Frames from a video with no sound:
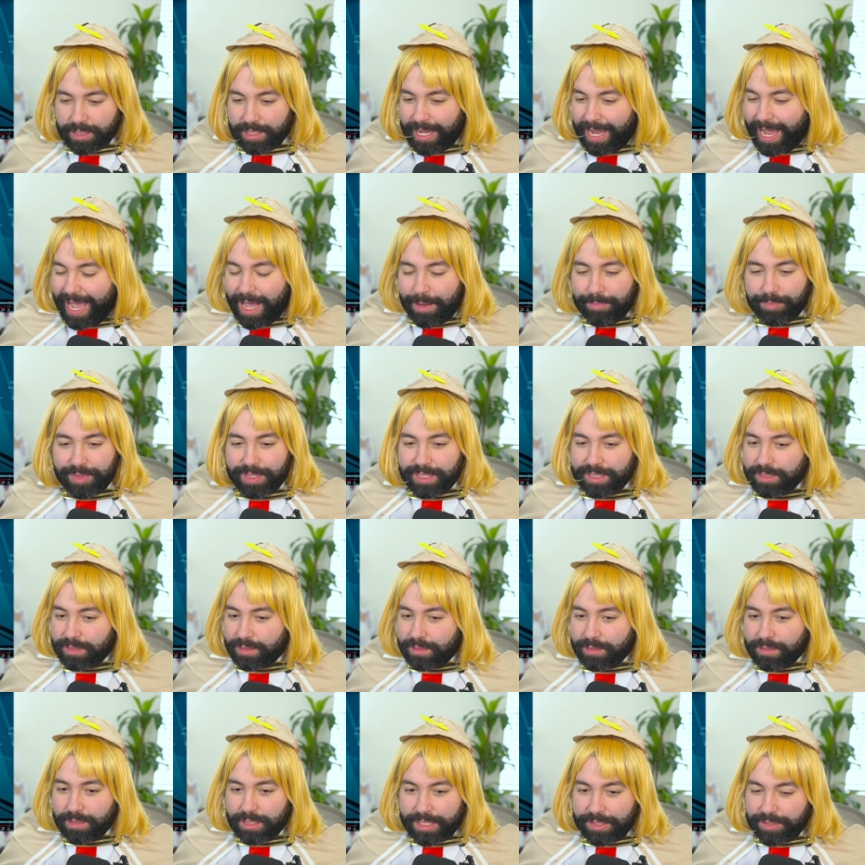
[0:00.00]
Happened
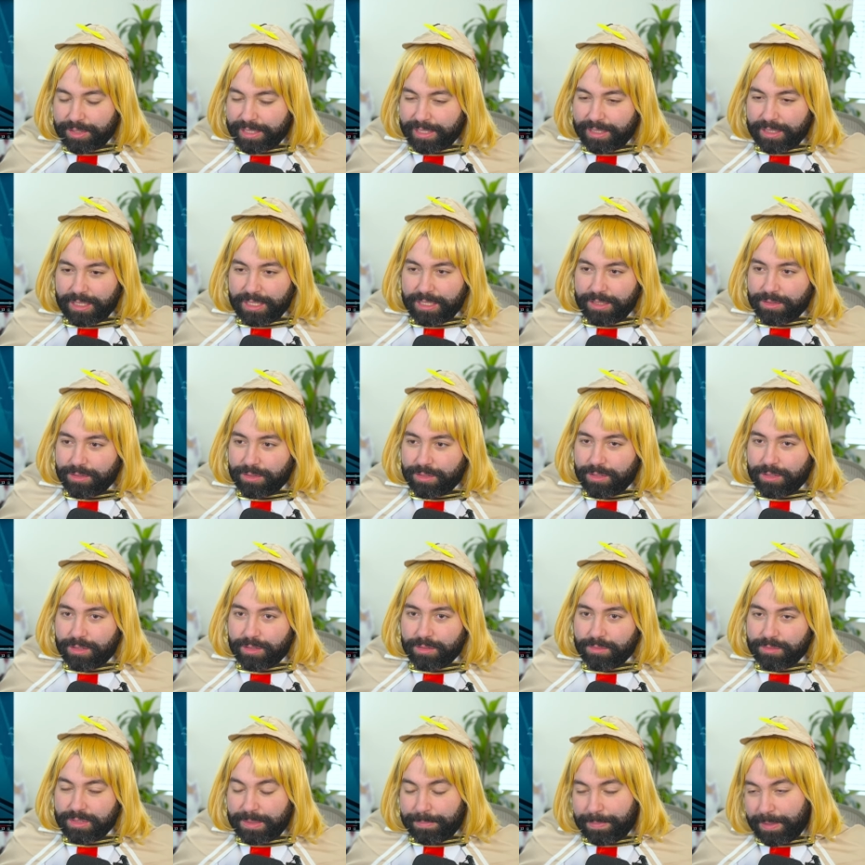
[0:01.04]
literally either
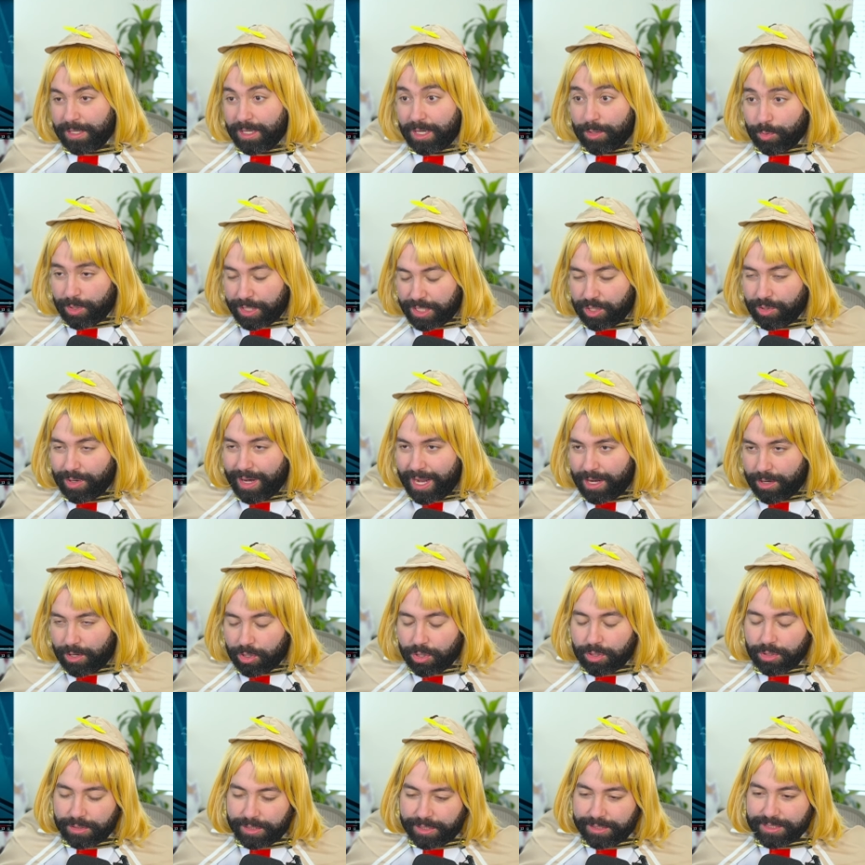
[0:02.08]
depending on where you're at
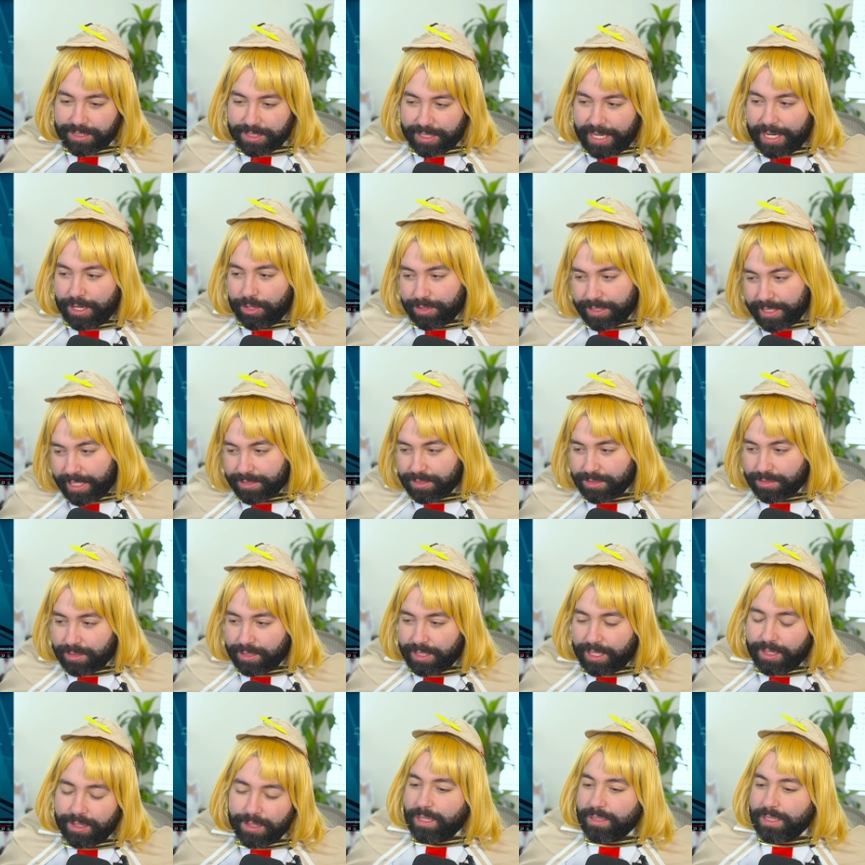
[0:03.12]
earlier today or
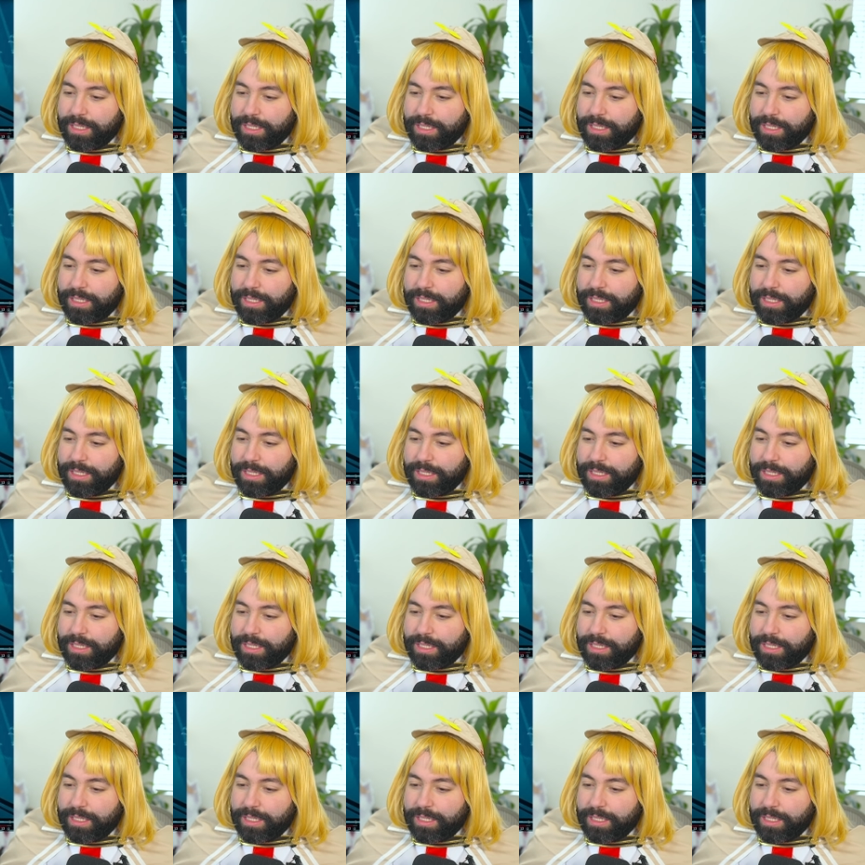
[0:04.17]
yesterday.